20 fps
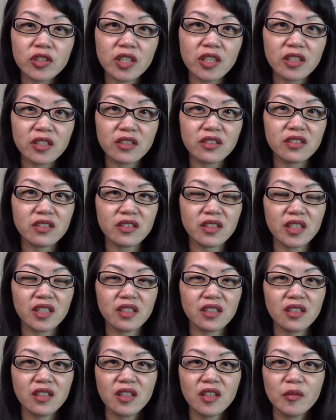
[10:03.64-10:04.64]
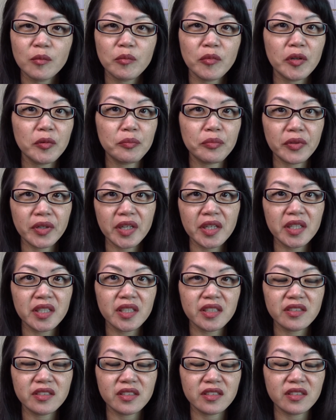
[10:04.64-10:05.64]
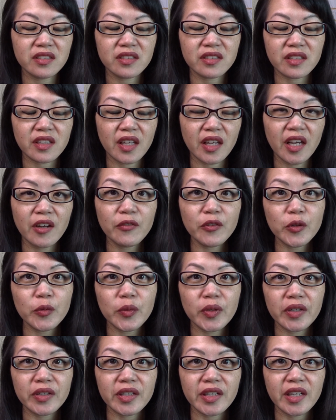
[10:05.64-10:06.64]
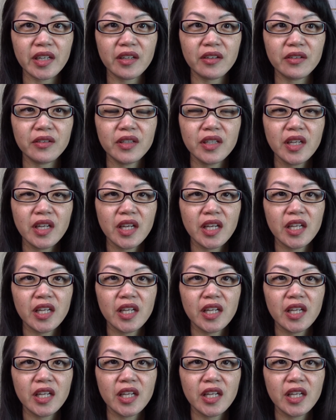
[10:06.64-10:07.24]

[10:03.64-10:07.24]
kids, like my brain is just everywhere now.